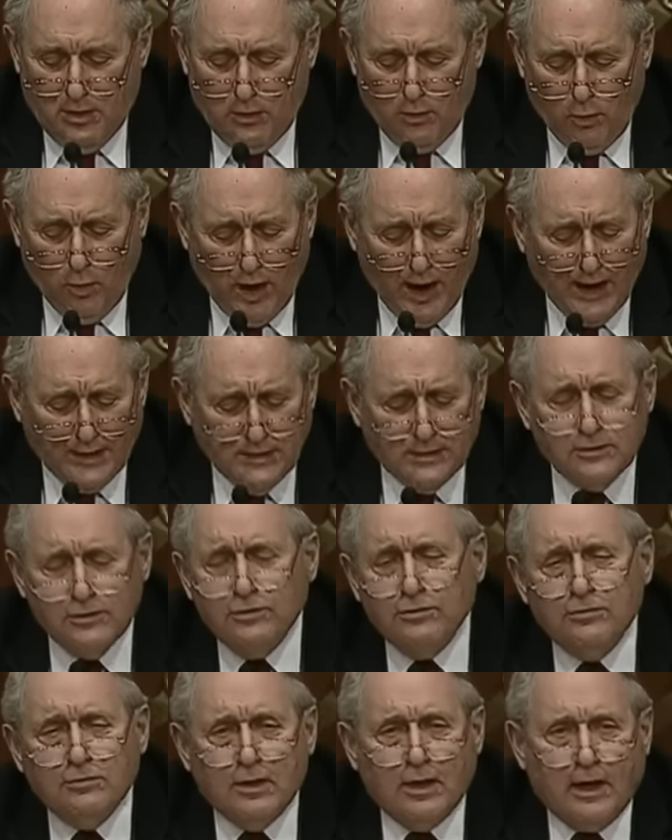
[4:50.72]
Why did
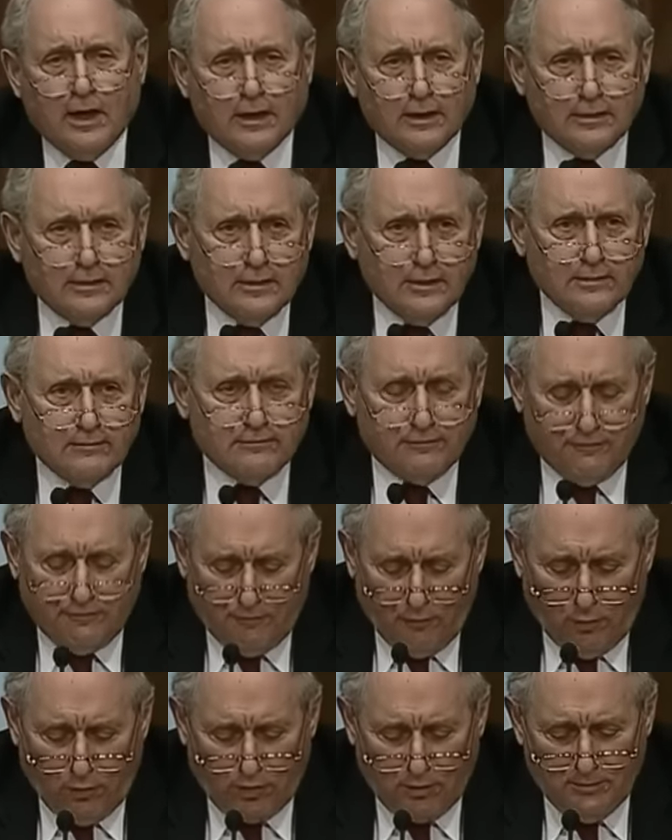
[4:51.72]
you not
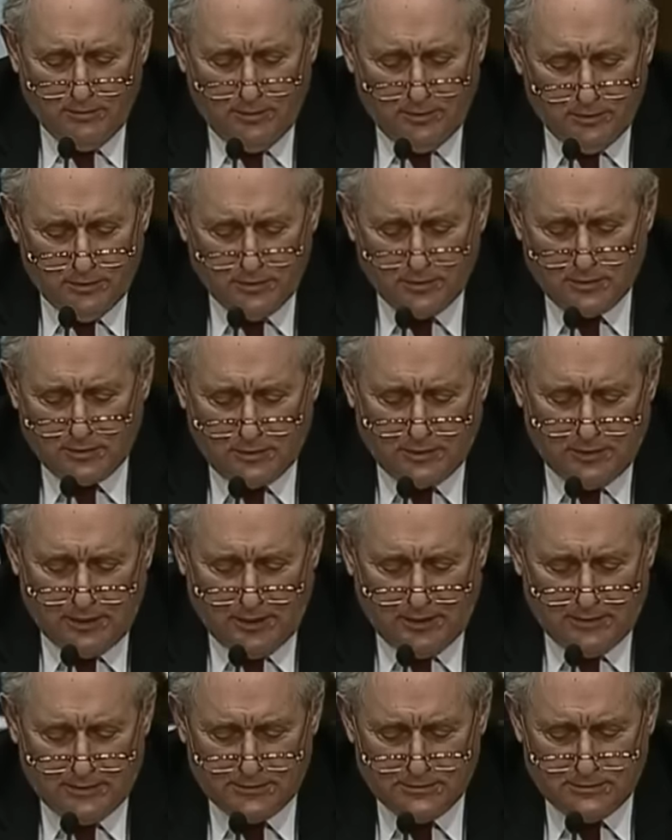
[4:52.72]
inform your
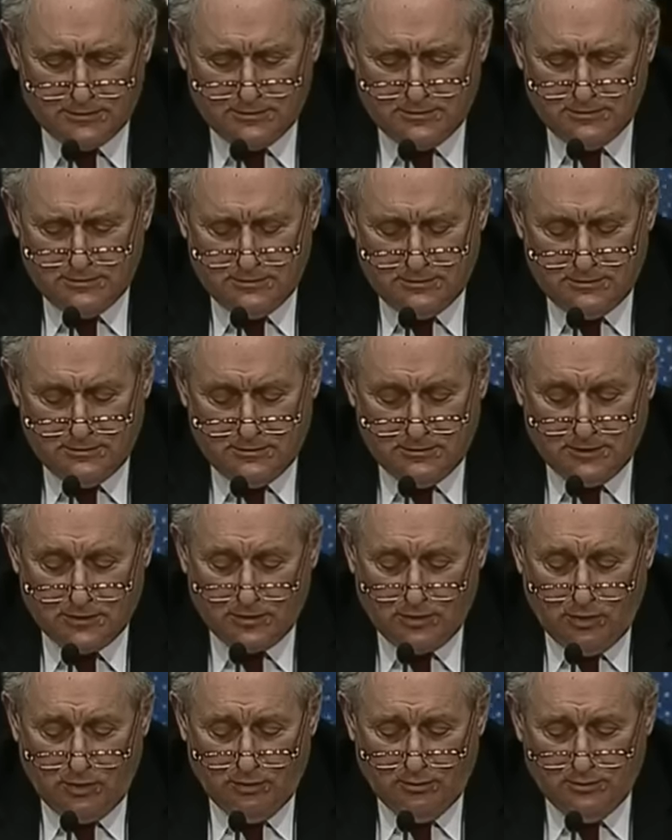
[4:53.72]
clients that
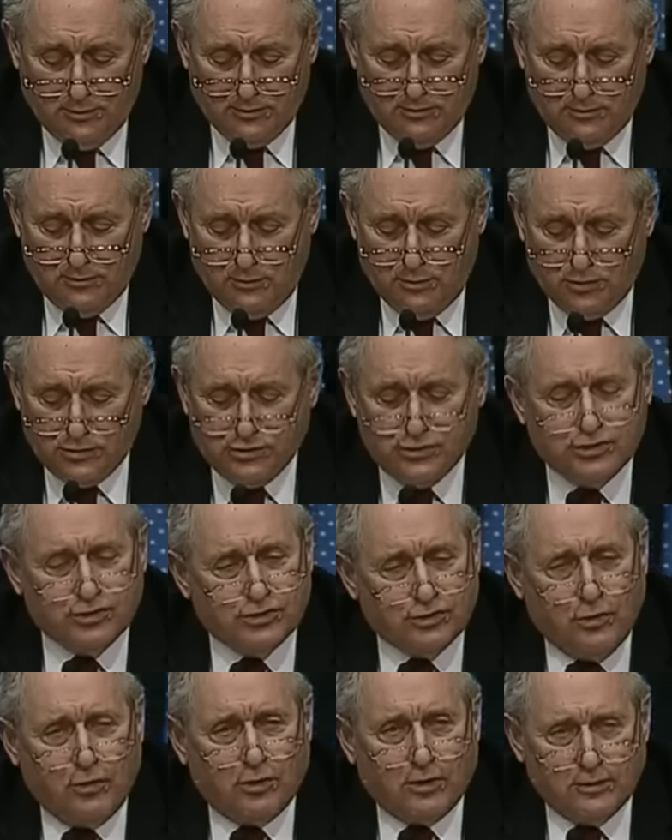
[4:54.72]
Goldman was
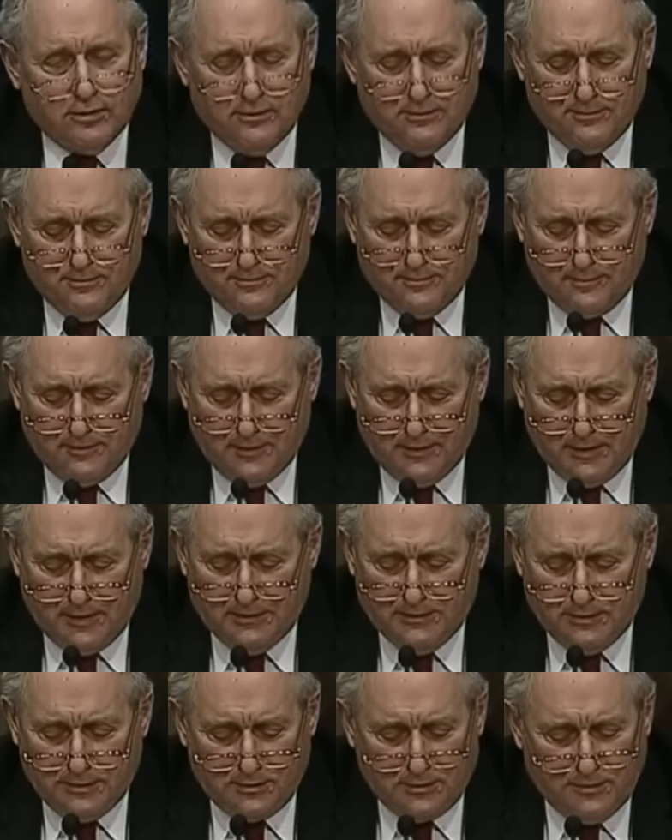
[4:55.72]
short
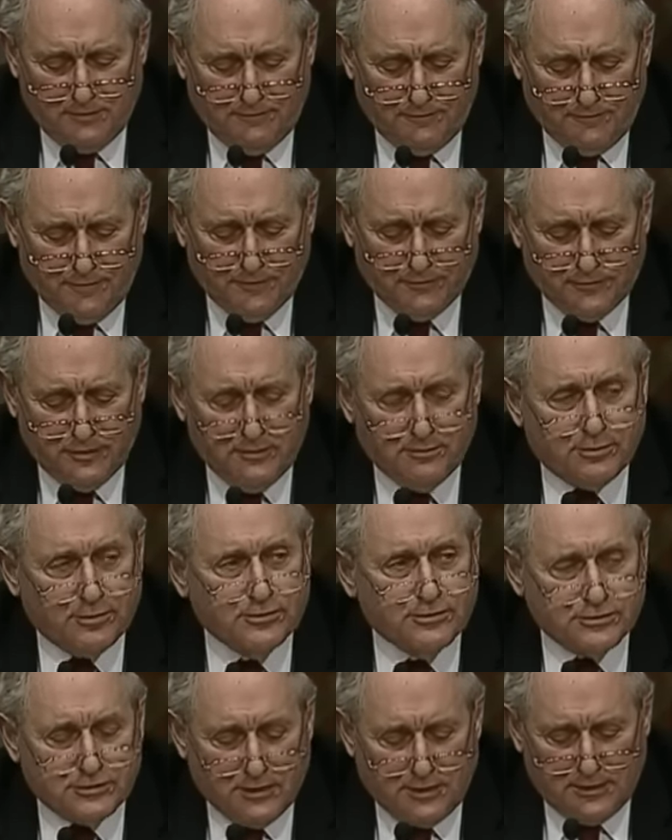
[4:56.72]
on nearly
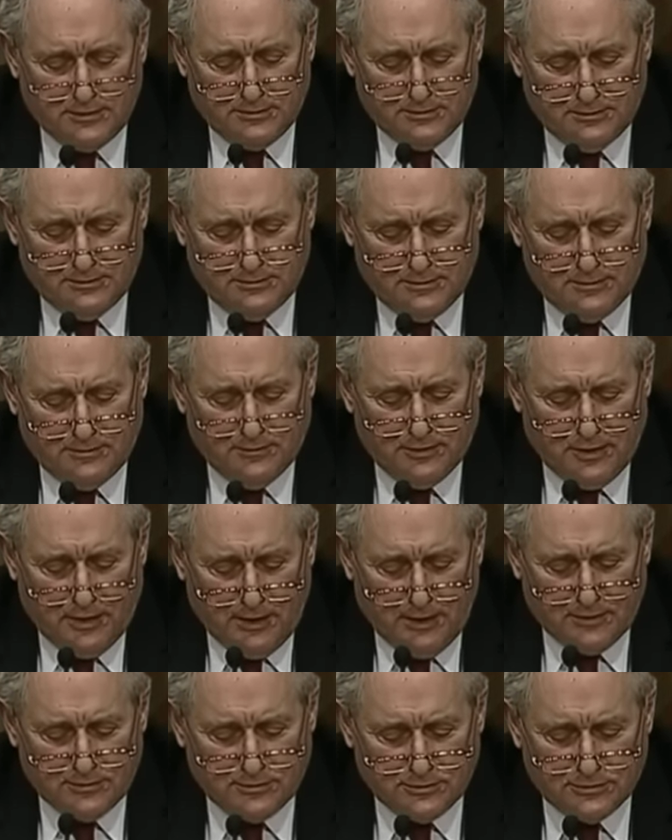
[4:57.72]
50% of the
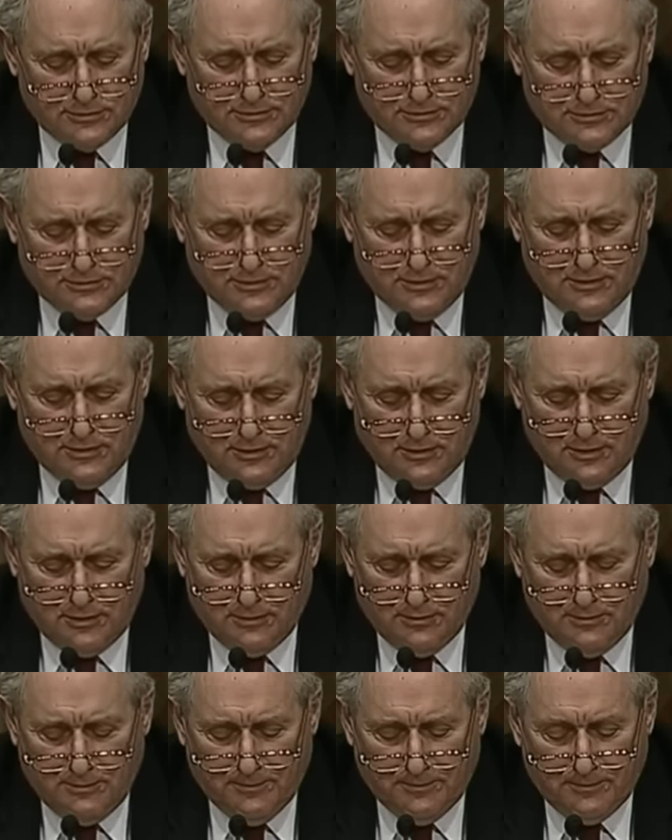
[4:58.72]
Anderson
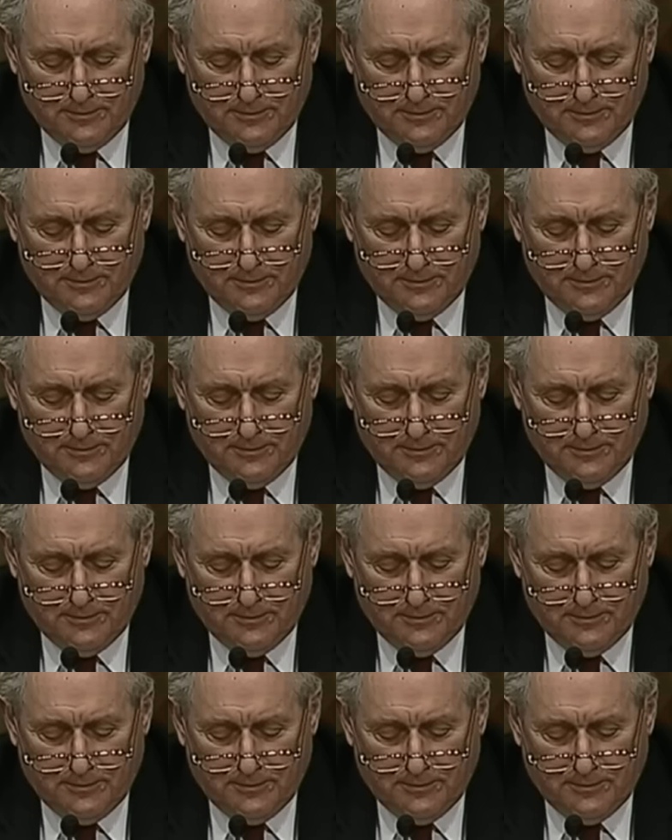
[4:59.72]
CDO